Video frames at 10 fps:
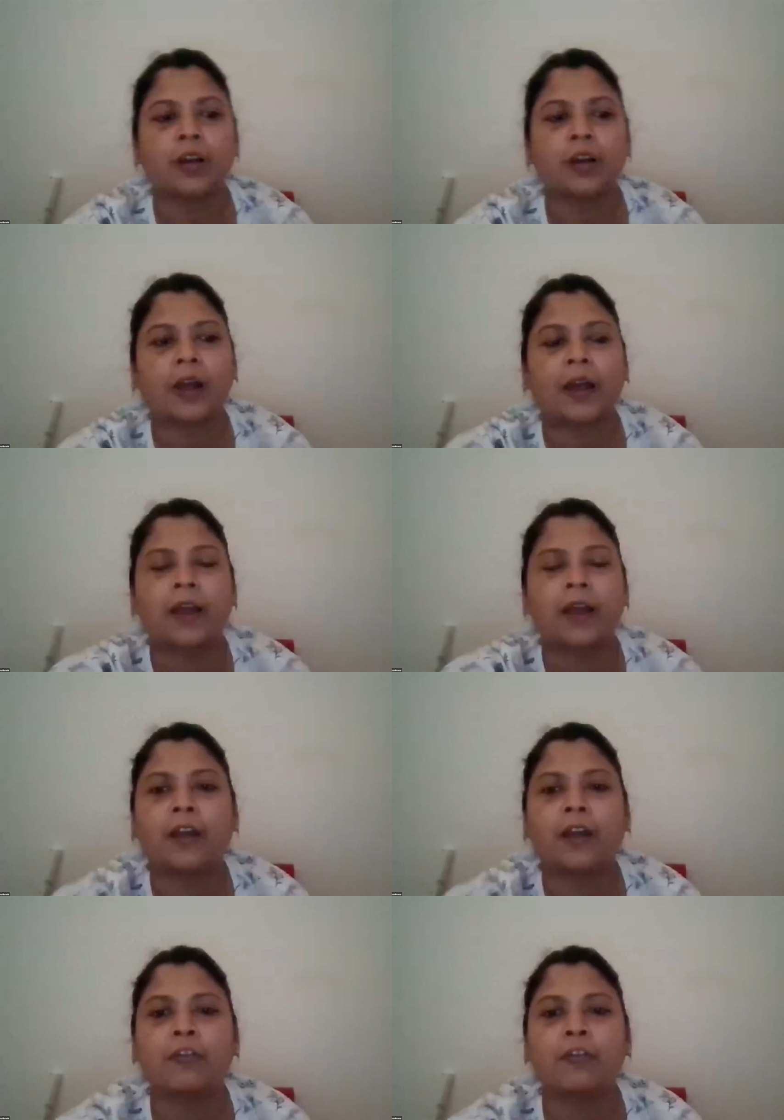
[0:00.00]
I have a
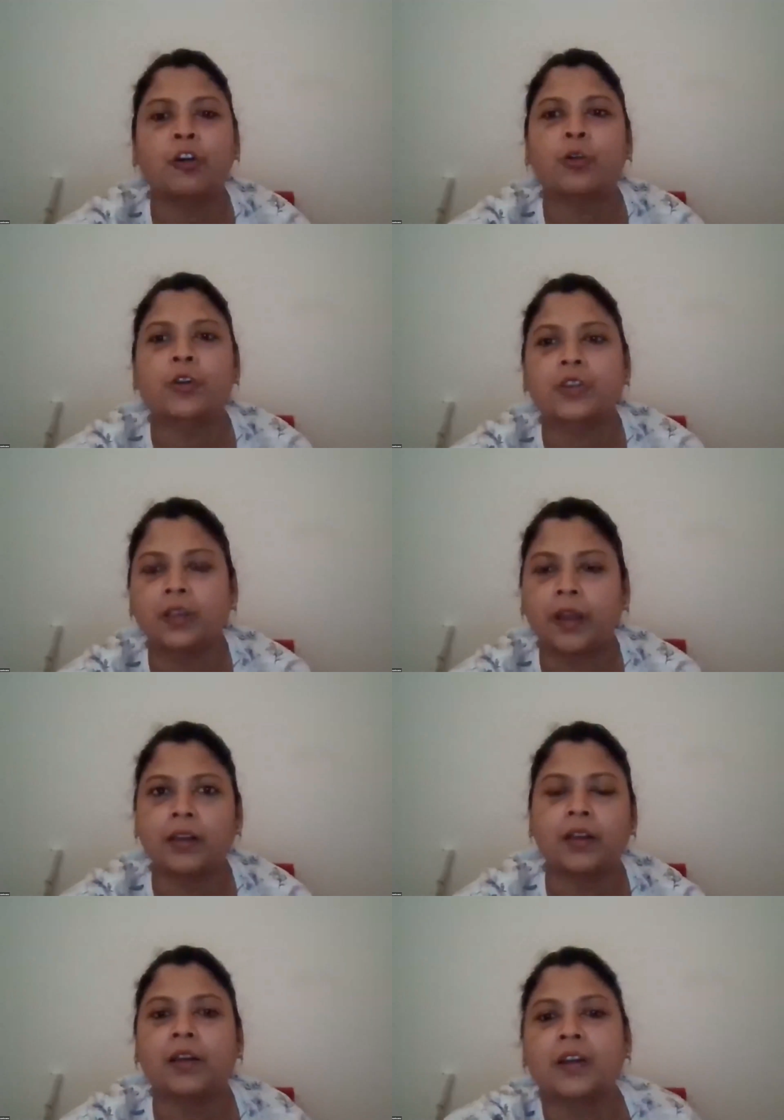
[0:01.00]
question that it
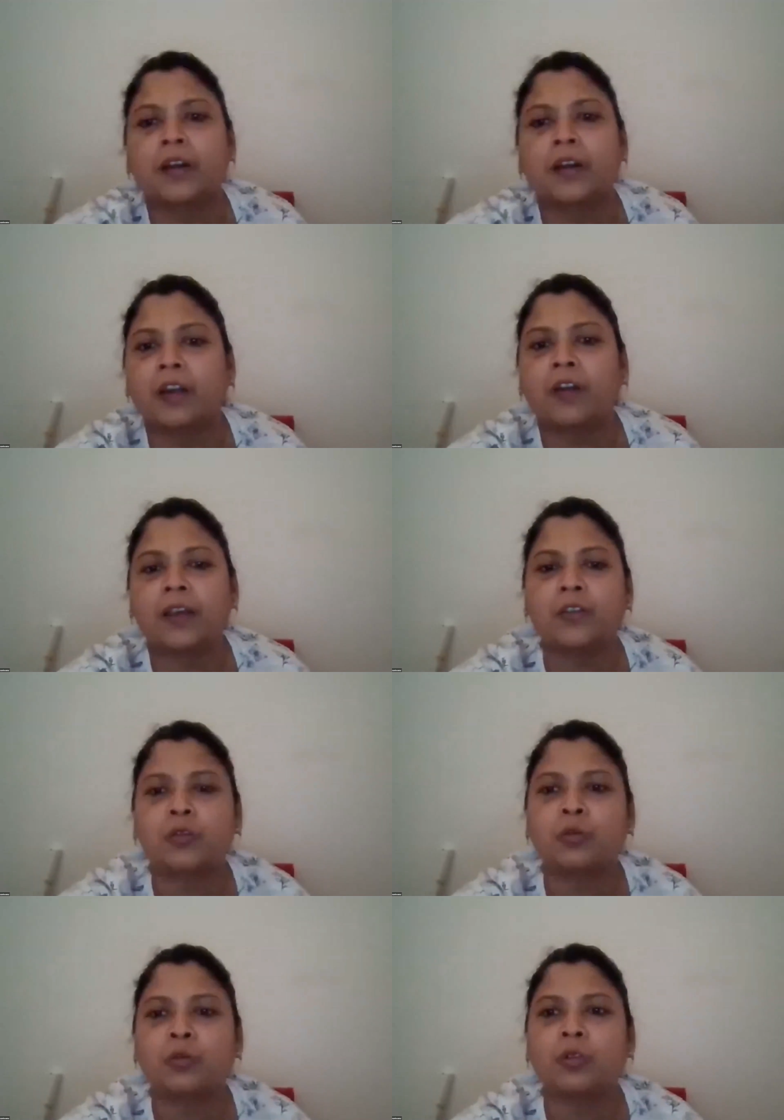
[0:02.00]
is generally advised
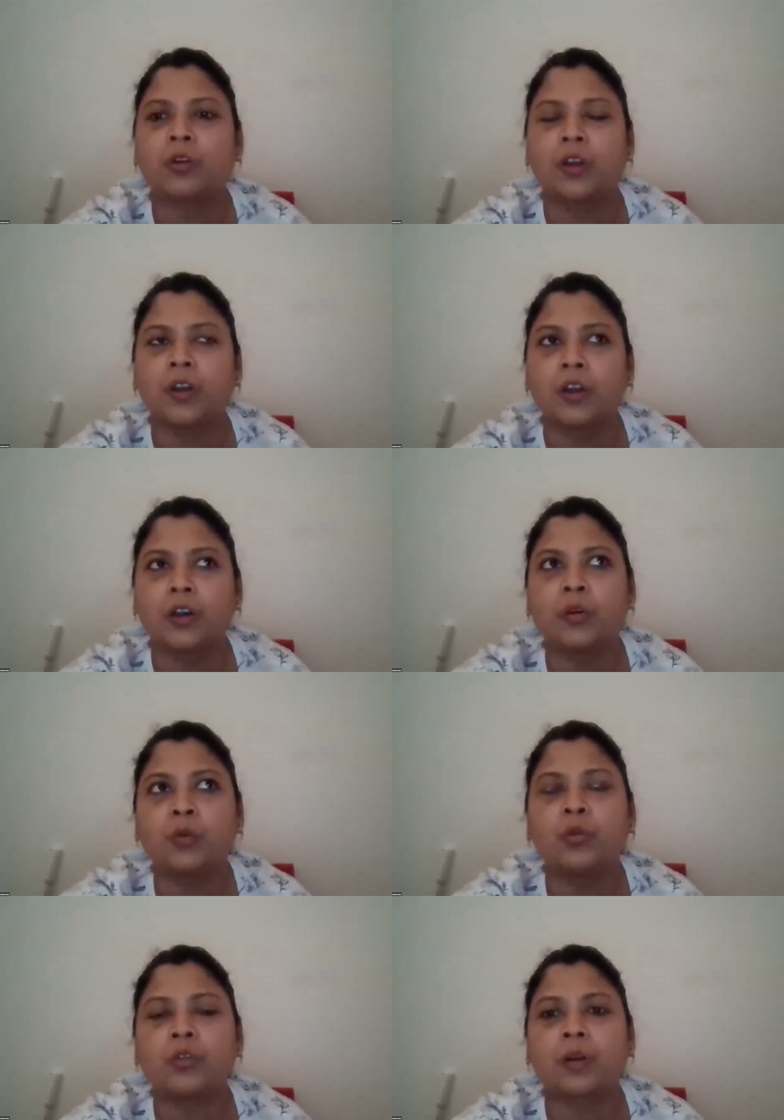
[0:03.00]

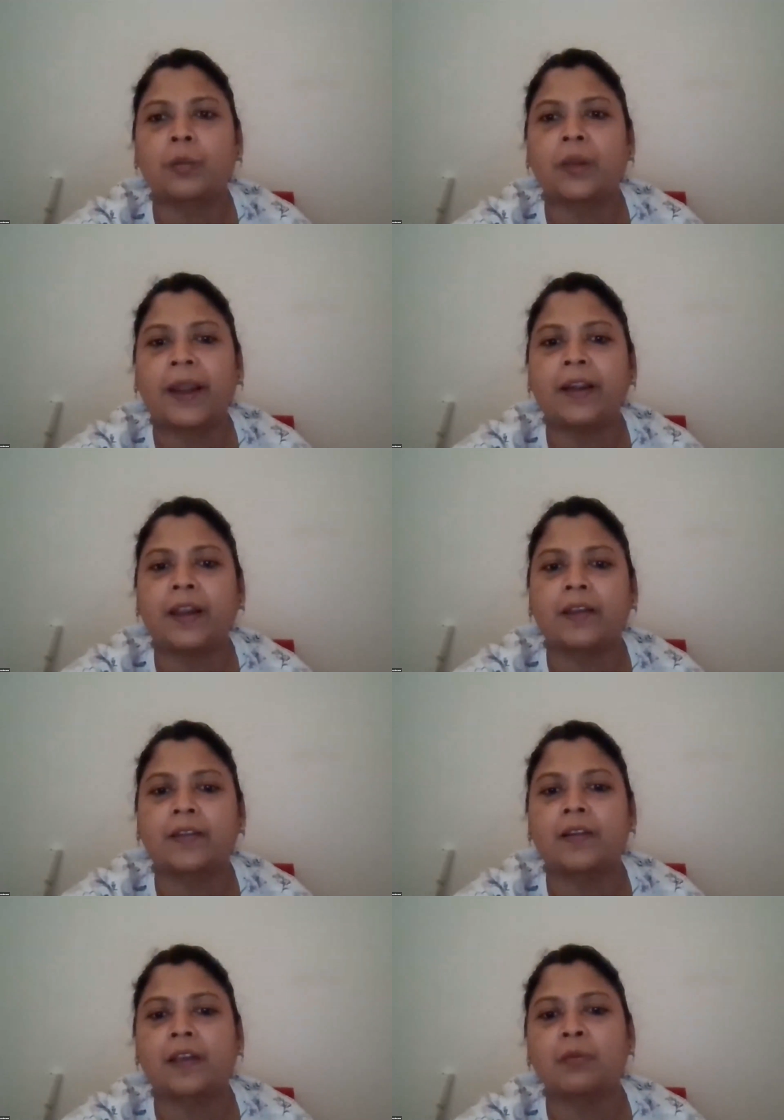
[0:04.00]
to do some light
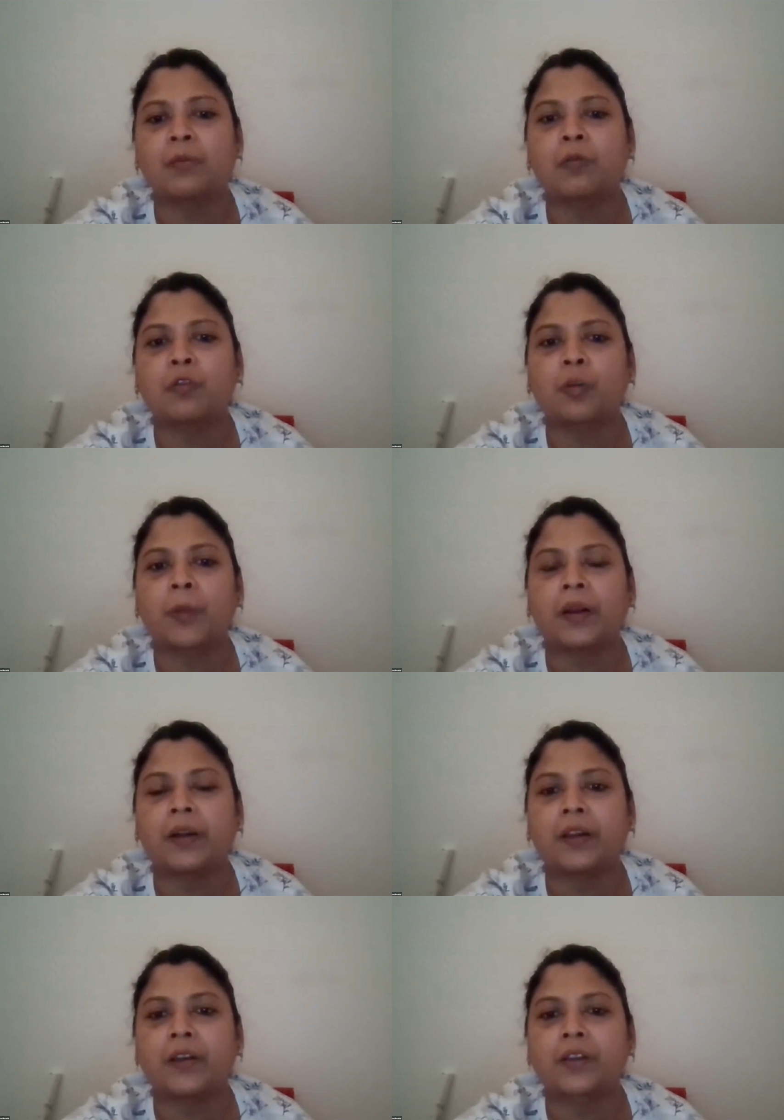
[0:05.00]
exercise before
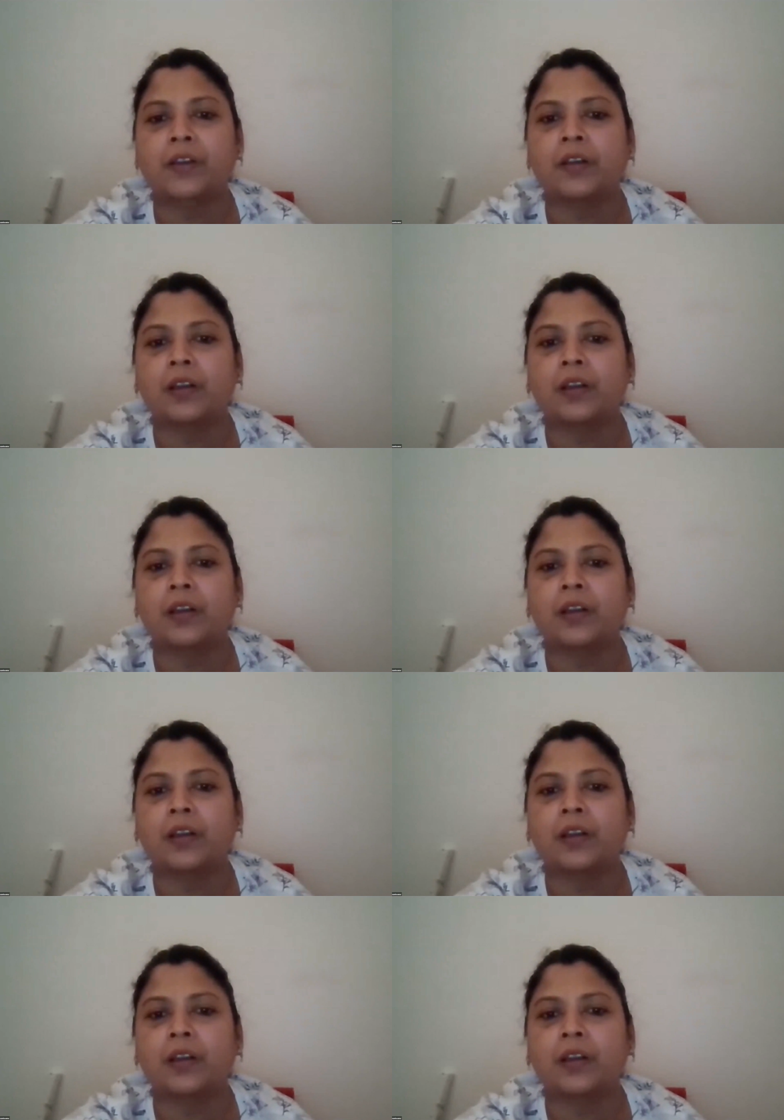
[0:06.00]
meditation.